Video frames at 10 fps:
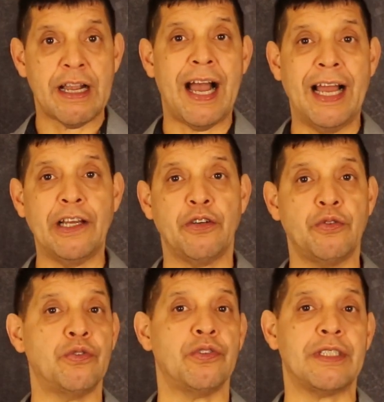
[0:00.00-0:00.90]
guy
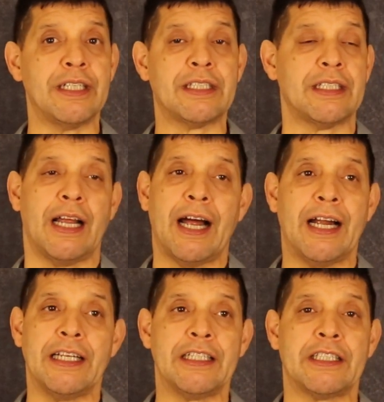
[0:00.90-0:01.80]
who just
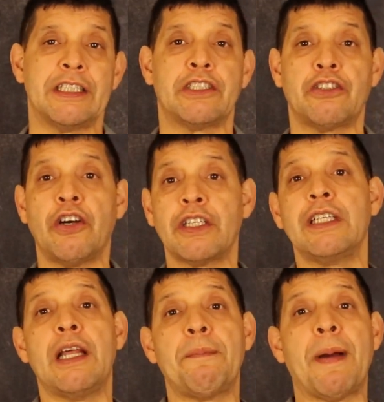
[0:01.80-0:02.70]
uh, is stuck
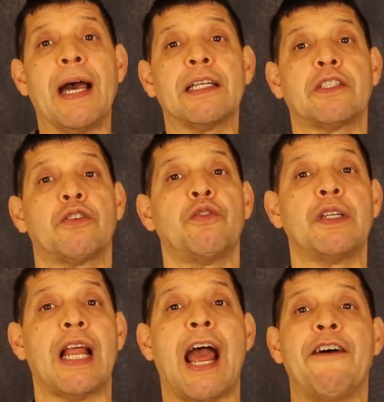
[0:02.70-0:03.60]
in the past
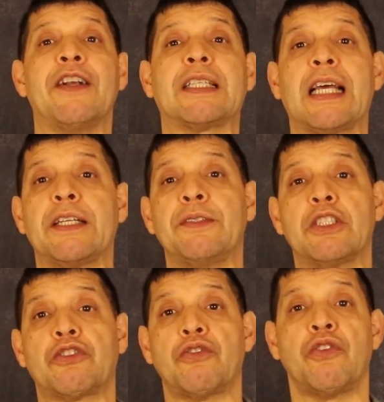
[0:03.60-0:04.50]
doing
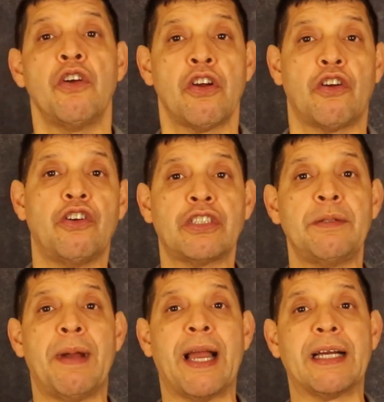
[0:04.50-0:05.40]
advertising to
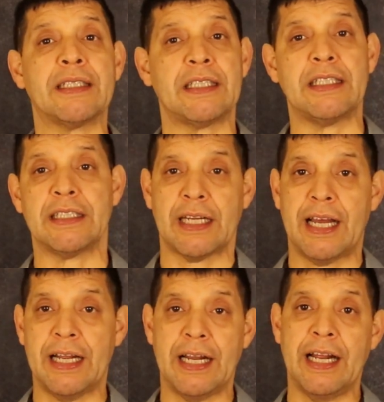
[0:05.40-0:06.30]
glossy magazines and,
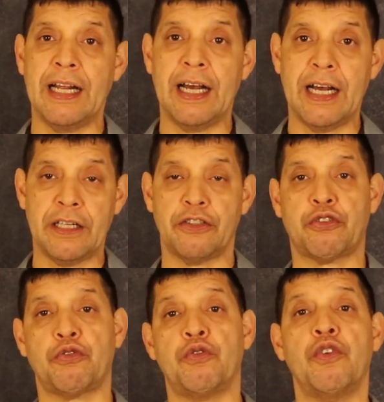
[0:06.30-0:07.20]
uh, uh,
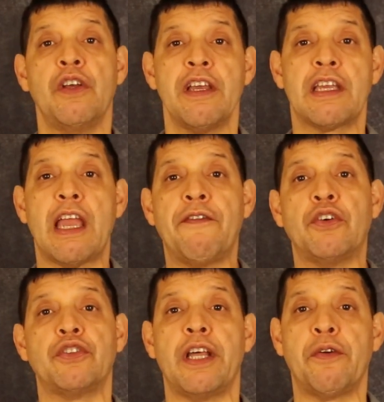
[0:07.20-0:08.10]
and to
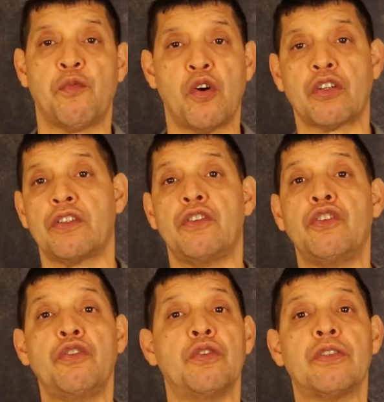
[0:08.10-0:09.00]
cable network
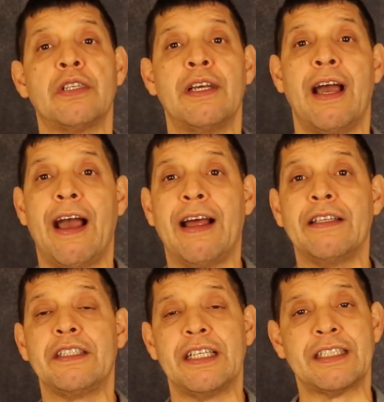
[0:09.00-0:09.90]
news
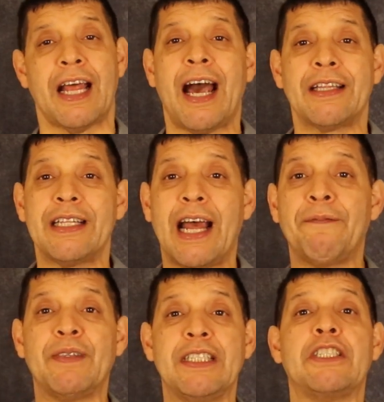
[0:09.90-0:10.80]
and just
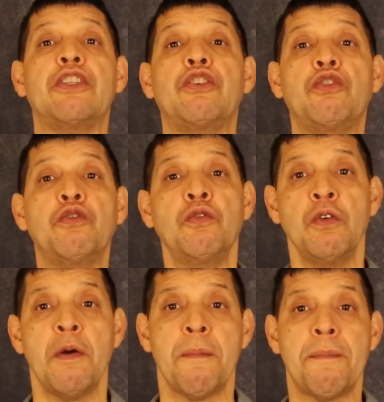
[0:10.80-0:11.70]
adapt this new
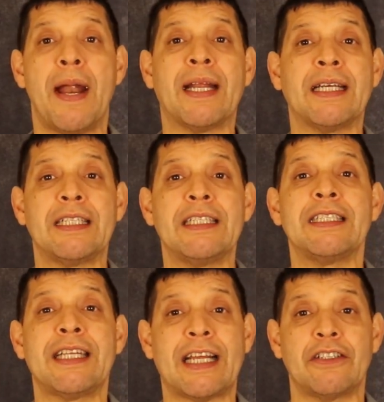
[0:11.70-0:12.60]

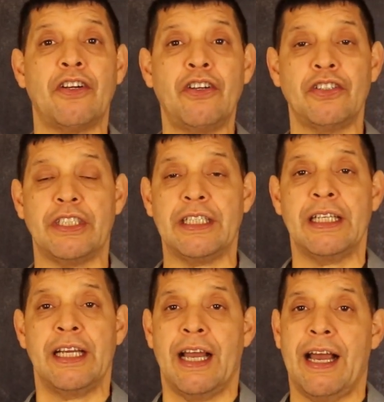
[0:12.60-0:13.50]
marketing technology.
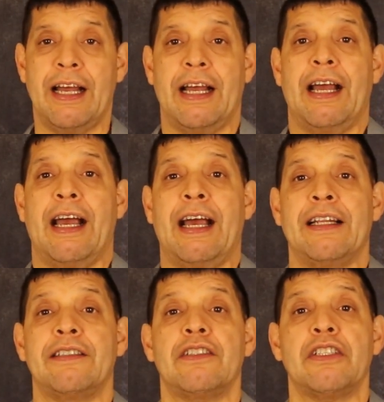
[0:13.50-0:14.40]
Uh, uh,
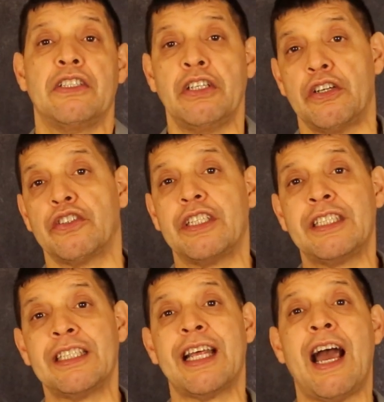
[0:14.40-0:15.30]
and, you know,
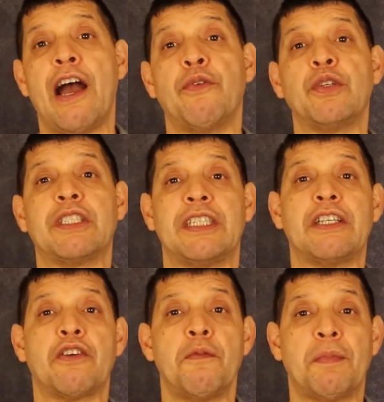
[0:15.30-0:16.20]
this is how we see
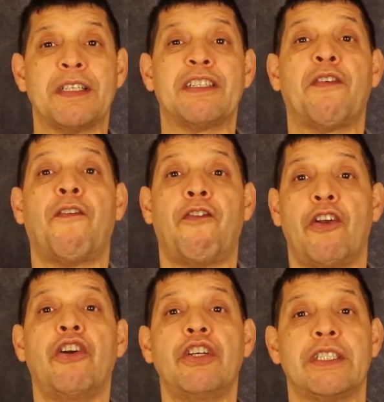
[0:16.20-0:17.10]
companies
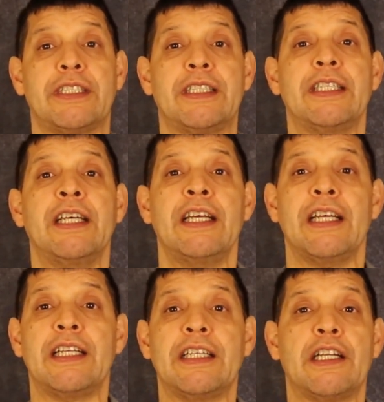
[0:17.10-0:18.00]
flourishing
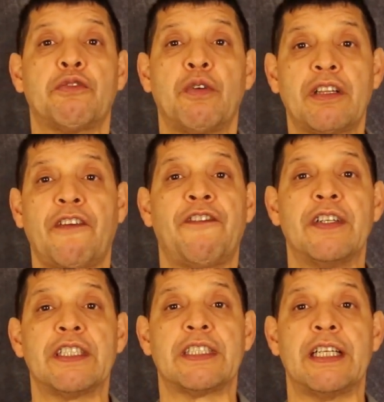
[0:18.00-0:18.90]
in the
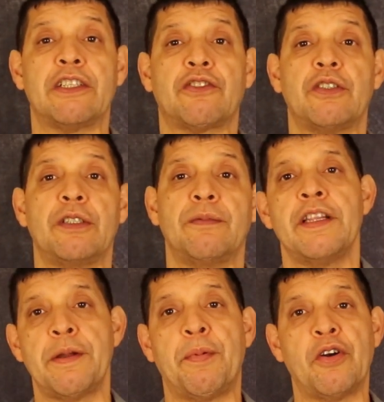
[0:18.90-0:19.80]
21st century.
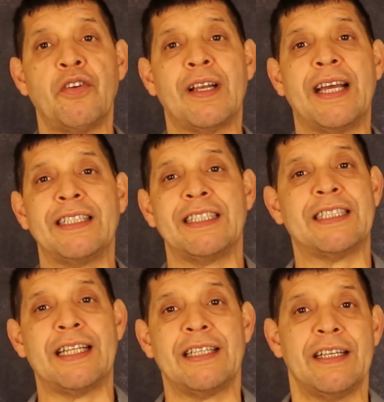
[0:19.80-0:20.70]
The bottom line is
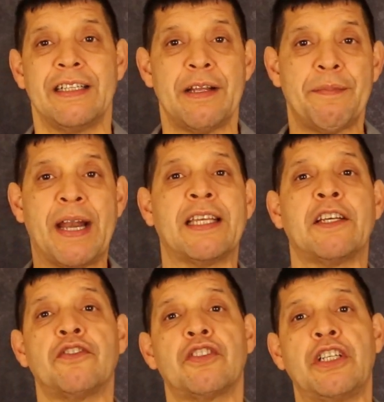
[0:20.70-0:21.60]
that the
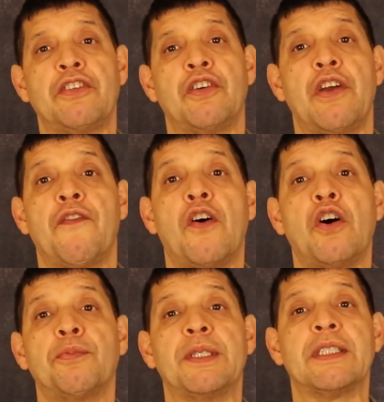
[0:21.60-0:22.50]
market continues
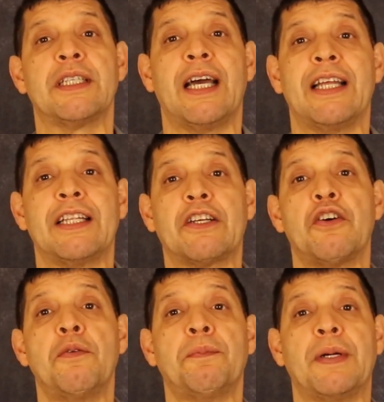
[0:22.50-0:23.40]
evolving and the
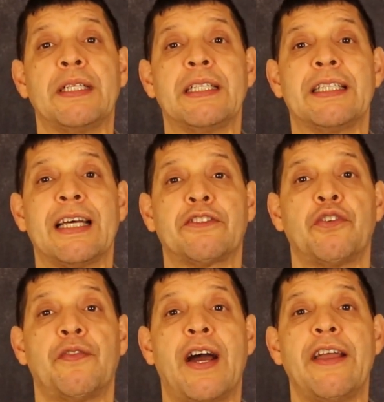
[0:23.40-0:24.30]
company that
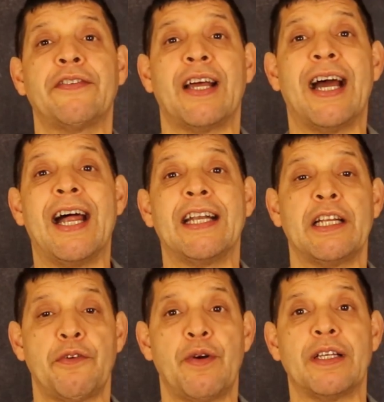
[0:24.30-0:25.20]
survives are
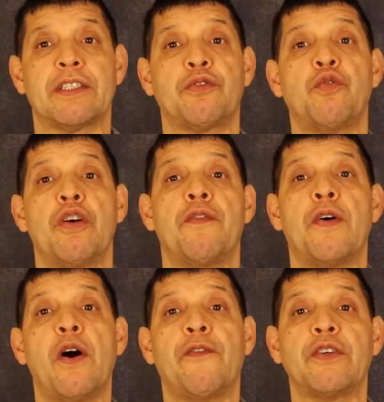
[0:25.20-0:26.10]
the ones who
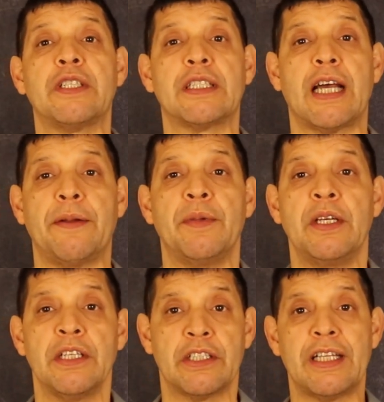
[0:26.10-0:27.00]
evolve with the time.
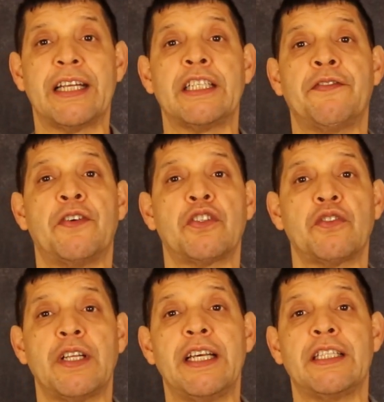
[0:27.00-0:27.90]
That's it for
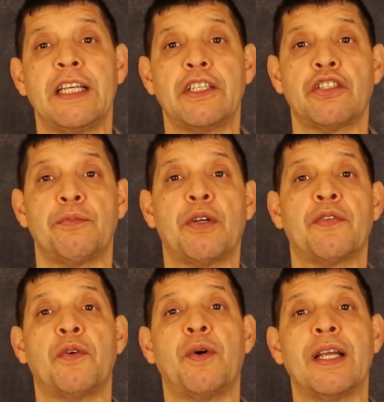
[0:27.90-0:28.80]
today. Thank you so much
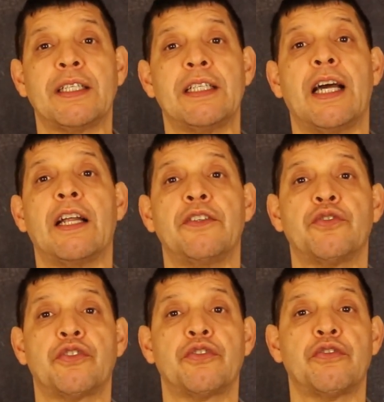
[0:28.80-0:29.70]
for watching and
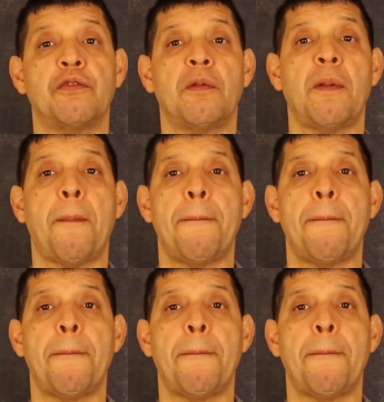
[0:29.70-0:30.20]
until soon.